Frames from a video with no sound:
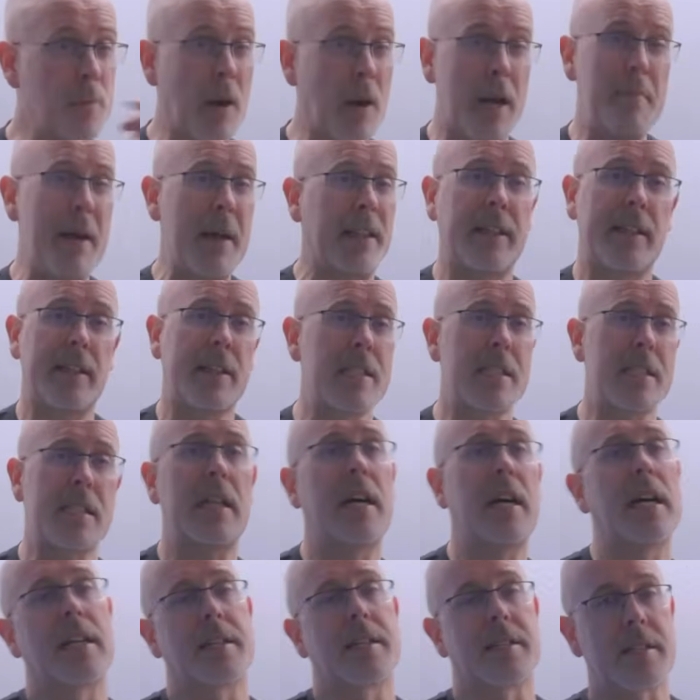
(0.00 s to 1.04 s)
my method in the
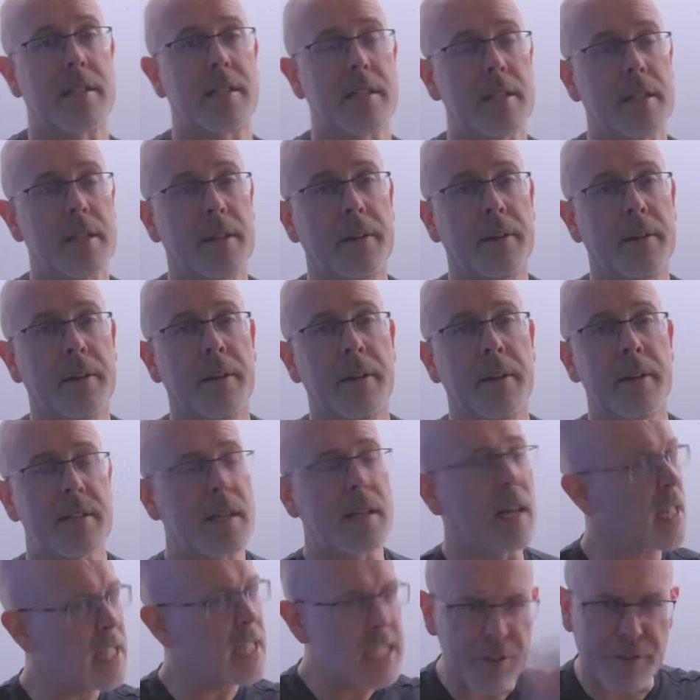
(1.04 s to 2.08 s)
slightest. It's
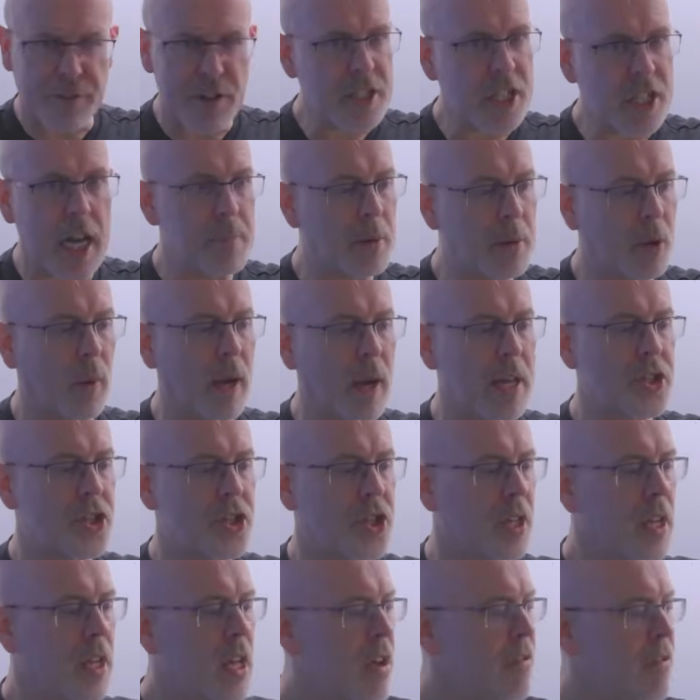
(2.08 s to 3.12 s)
not a different type of
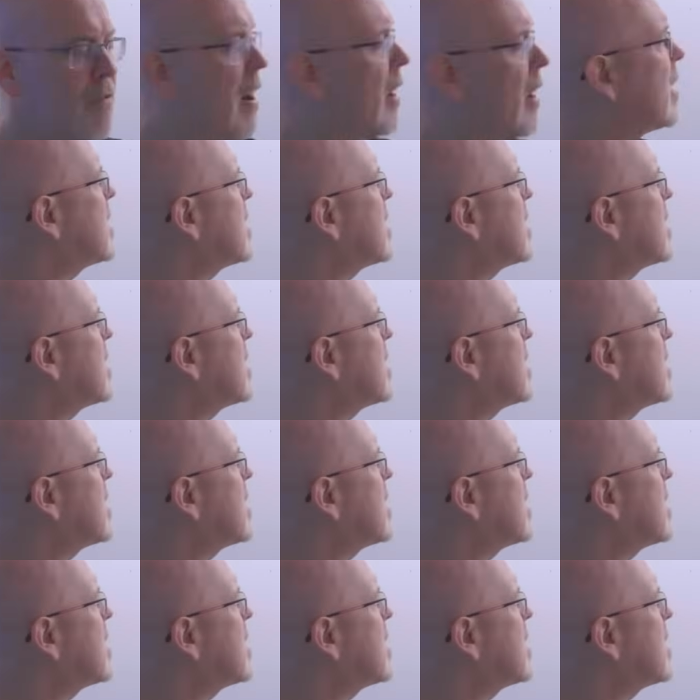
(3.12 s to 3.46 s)
question, very